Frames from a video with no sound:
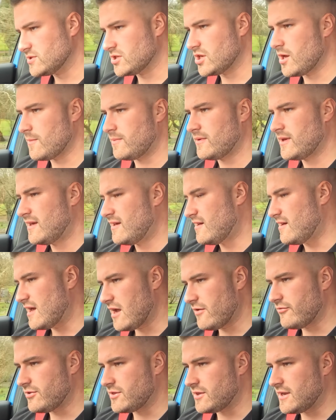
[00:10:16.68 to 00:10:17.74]
up,
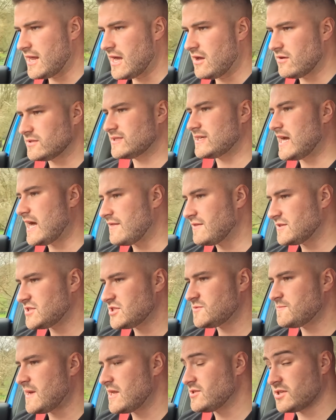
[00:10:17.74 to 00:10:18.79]
everything else, and the
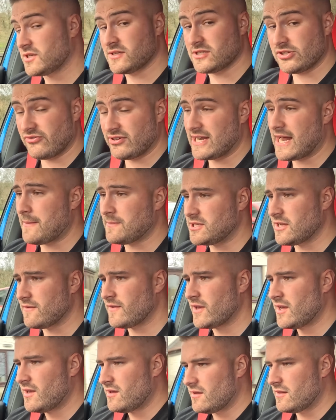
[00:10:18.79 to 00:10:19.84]
suspension, because they're adaptive,
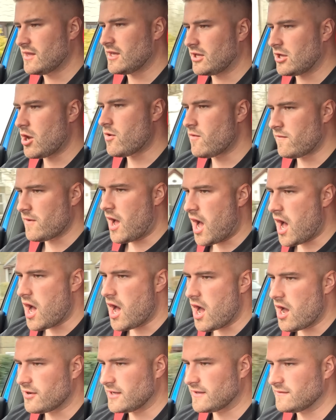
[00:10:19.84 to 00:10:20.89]
they go
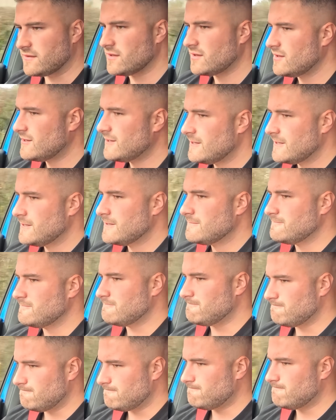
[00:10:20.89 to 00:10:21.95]
hard, and
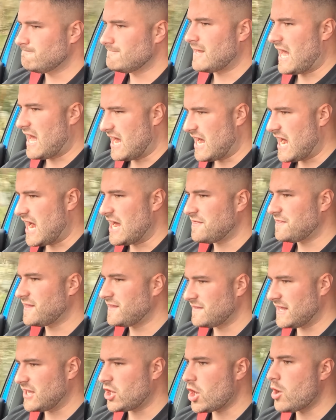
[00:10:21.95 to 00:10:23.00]
I
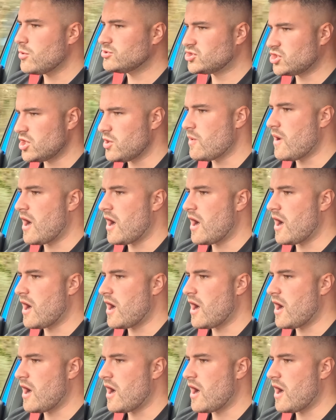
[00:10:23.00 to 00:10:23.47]
think they go too